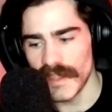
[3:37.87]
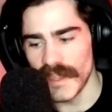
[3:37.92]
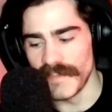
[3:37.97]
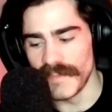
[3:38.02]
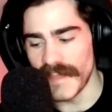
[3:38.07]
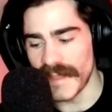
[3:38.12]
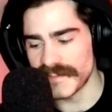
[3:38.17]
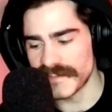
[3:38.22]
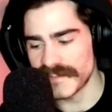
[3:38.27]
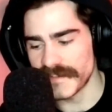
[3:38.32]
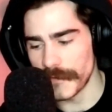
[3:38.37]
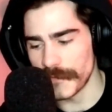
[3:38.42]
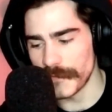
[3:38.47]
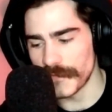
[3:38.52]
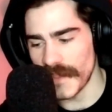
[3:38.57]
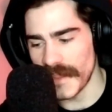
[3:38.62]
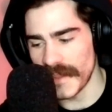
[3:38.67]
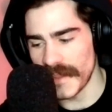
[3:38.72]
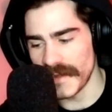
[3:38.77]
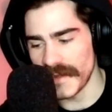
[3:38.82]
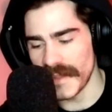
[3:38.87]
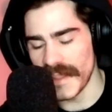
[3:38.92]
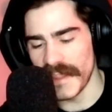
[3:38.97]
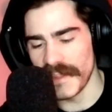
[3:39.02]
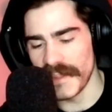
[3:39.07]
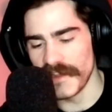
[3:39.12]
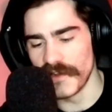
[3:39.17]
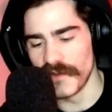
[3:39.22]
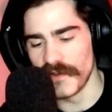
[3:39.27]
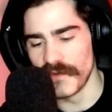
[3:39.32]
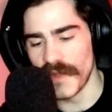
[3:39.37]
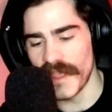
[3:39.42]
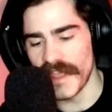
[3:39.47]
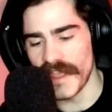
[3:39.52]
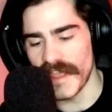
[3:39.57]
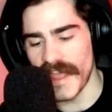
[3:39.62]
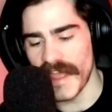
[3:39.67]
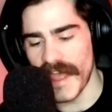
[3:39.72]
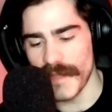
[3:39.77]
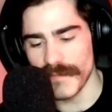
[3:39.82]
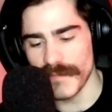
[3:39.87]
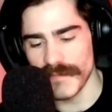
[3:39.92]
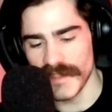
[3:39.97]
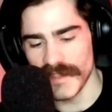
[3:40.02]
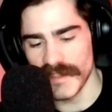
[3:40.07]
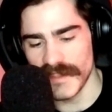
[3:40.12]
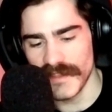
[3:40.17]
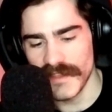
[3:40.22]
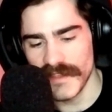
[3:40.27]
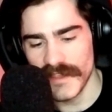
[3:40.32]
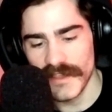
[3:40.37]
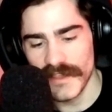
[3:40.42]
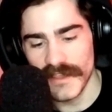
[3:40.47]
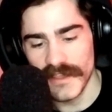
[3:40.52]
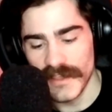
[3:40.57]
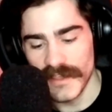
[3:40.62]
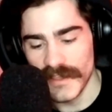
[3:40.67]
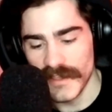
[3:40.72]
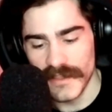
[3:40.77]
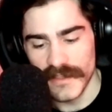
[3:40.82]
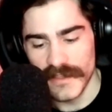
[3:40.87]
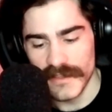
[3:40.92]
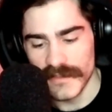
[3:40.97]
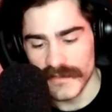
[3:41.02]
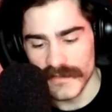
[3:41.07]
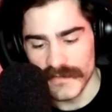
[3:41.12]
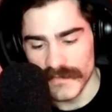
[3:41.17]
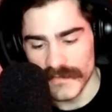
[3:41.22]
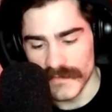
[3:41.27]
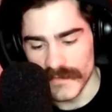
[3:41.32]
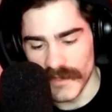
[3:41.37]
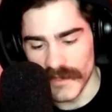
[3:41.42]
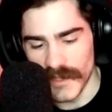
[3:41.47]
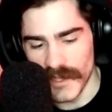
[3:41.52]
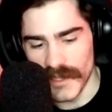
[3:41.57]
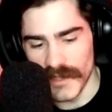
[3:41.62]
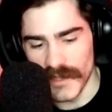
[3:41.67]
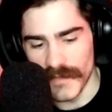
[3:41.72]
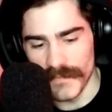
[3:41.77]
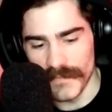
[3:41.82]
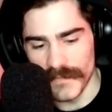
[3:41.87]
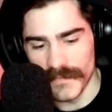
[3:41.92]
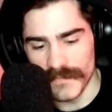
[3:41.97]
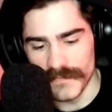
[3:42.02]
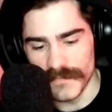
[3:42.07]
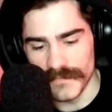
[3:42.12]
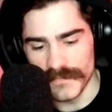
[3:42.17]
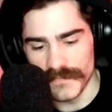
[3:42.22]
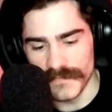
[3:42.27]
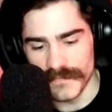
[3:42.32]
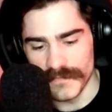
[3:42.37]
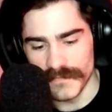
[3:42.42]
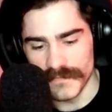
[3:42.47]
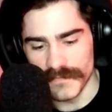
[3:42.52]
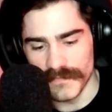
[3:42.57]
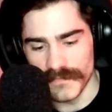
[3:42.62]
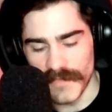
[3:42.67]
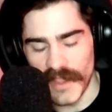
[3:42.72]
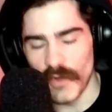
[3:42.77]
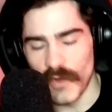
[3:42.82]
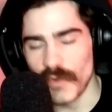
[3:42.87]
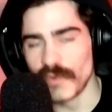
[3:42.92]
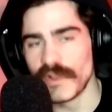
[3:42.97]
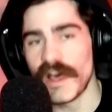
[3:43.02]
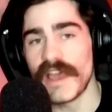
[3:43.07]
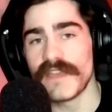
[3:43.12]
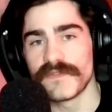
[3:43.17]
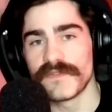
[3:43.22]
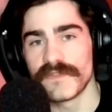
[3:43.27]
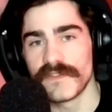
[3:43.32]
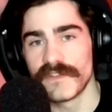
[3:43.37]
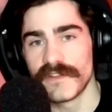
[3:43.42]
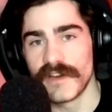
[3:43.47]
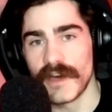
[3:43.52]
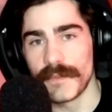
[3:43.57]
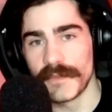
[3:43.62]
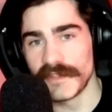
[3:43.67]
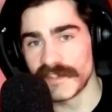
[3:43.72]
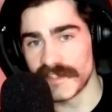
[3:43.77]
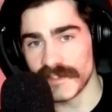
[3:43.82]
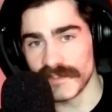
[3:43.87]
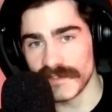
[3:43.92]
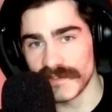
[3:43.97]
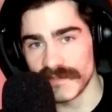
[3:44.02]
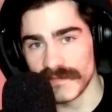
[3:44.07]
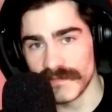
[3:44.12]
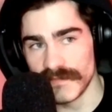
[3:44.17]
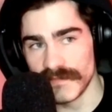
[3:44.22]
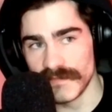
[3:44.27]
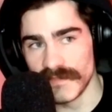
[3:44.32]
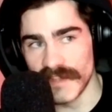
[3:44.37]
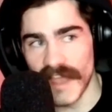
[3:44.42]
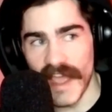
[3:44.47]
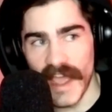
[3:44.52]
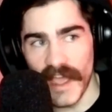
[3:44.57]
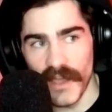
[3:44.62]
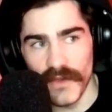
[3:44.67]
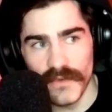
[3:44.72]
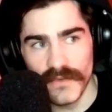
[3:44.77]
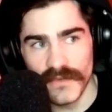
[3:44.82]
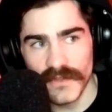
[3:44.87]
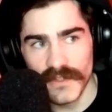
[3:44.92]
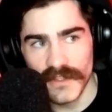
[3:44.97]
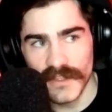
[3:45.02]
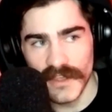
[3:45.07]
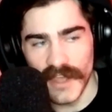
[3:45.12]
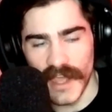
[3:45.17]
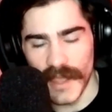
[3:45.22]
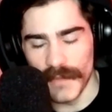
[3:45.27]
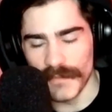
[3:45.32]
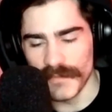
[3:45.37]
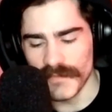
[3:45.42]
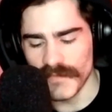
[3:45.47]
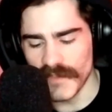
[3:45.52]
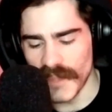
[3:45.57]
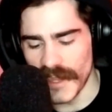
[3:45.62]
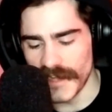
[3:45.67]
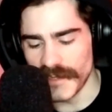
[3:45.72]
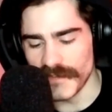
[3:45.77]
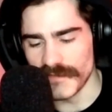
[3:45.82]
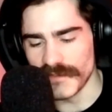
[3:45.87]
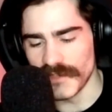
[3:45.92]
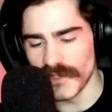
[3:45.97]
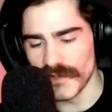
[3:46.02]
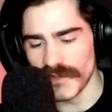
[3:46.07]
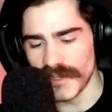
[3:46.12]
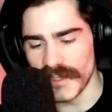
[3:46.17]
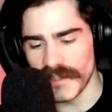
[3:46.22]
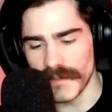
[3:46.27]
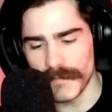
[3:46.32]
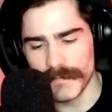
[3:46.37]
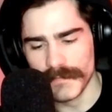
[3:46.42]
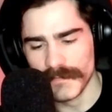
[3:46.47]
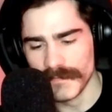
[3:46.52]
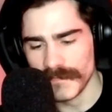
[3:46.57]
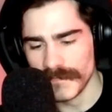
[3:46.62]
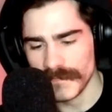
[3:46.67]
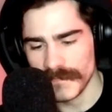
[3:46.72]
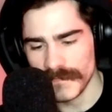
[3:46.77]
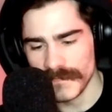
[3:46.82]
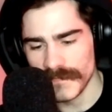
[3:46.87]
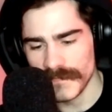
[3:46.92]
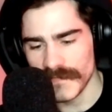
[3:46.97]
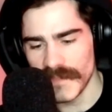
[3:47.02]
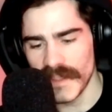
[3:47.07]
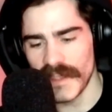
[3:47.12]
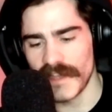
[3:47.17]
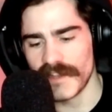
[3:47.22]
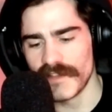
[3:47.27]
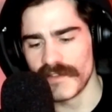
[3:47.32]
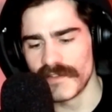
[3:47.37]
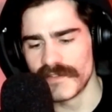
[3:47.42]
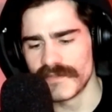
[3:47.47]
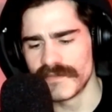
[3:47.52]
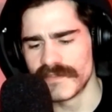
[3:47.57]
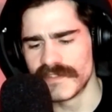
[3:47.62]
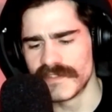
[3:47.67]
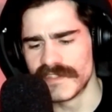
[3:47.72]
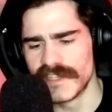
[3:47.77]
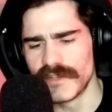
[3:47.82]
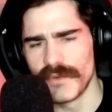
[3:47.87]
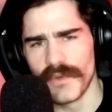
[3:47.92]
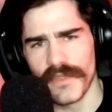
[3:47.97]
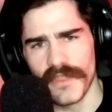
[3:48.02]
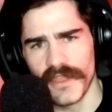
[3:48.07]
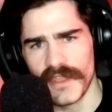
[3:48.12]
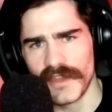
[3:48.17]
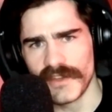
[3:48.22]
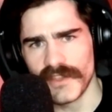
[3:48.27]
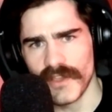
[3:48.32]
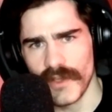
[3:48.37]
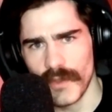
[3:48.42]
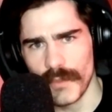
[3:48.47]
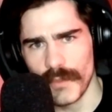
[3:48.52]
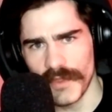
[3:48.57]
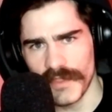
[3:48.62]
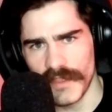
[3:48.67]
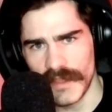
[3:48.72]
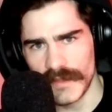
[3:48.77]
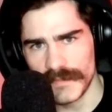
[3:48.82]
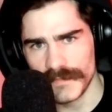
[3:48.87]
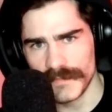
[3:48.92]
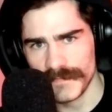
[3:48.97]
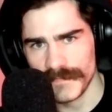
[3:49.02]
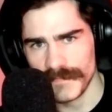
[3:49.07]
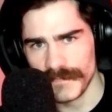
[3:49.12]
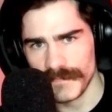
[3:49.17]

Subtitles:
And that self-hate ate away at me my whole life. Up until now, I'm kind of learning how to deal with it and cope with it.